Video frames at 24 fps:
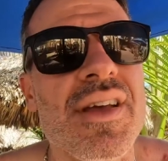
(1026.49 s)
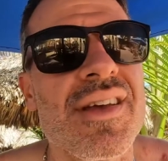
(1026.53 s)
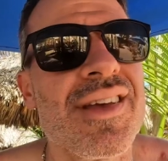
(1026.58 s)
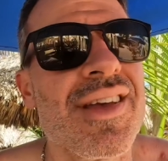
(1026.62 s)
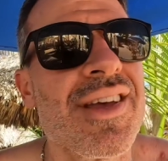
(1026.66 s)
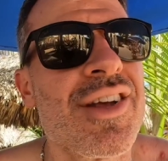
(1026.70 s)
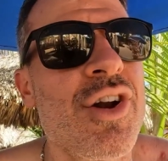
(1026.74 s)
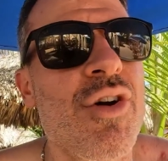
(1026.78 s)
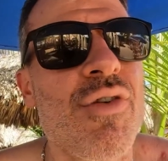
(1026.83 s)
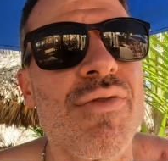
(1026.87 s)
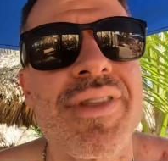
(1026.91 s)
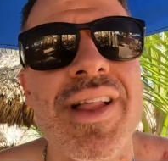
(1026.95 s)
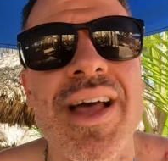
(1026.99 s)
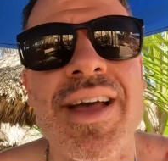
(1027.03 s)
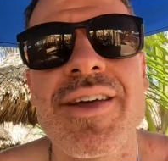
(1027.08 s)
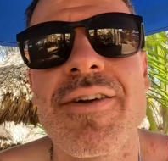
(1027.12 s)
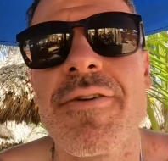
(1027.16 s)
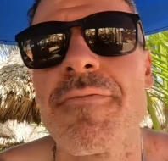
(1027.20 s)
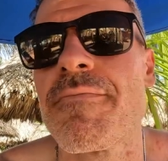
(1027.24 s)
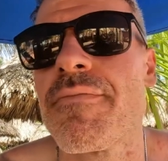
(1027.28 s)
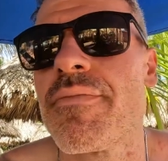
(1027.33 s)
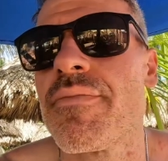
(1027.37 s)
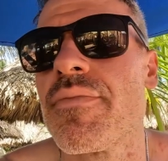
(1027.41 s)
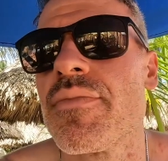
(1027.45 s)
You know, like
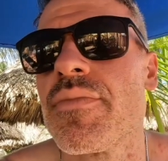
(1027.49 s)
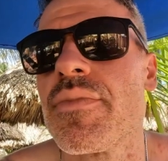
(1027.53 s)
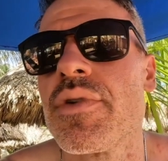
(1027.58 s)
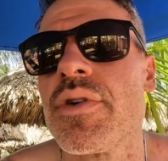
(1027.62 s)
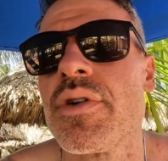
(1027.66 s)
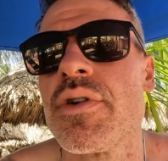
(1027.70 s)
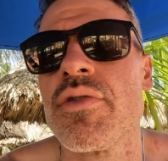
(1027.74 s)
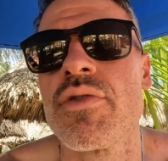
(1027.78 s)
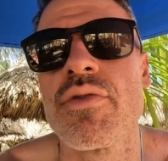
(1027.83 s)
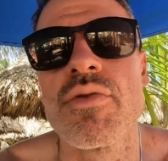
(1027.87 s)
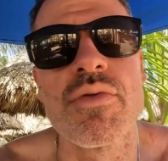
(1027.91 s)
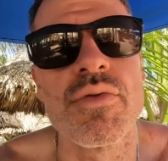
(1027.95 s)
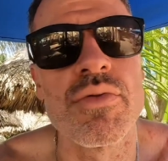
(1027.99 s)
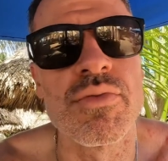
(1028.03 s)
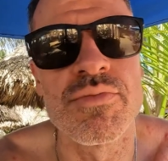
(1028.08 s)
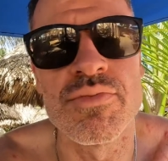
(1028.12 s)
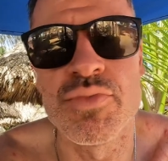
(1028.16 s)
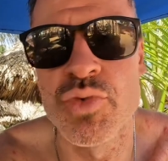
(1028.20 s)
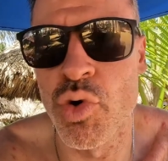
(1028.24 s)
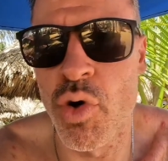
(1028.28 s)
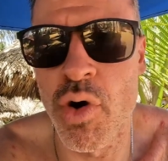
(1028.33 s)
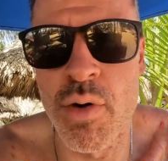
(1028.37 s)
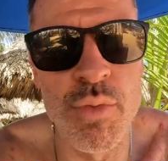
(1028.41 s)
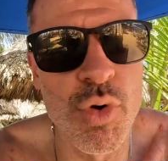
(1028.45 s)

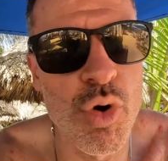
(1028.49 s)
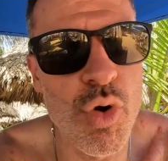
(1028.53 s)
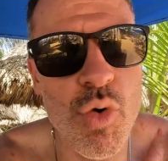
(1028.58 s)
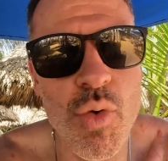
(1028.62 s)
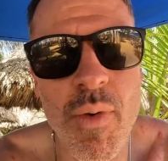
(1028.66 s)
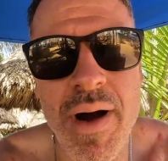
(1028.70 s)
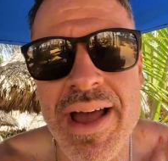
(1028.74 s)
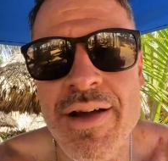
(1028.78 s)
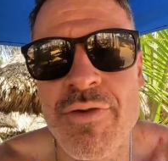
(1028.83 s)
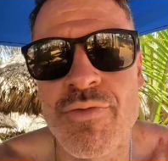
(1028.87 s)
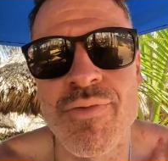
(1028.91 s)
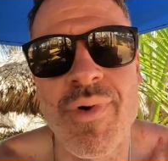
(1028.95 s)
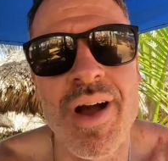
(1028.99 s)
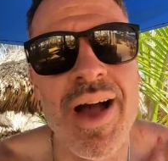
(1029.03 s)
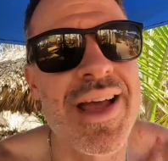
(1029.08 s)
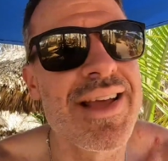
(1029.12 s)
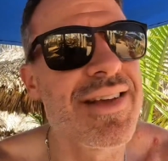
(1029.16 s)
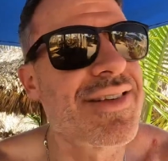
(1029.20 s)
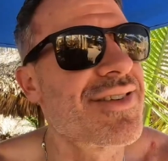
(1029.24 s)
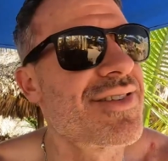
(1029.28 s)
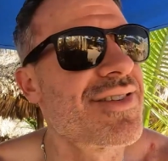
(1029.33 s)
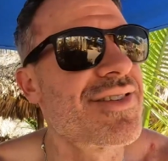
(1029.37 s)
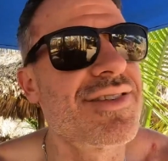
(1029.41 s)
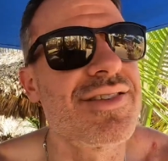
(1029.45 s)
normal white
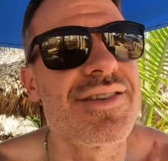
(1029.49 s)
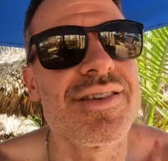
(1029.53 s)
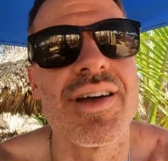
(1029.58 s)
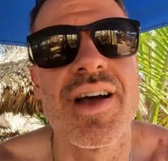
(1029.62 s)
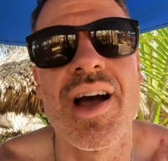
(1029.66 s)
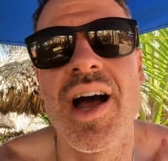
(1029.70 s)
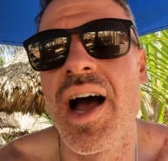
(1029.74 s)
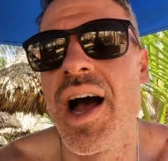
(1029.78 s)
rice,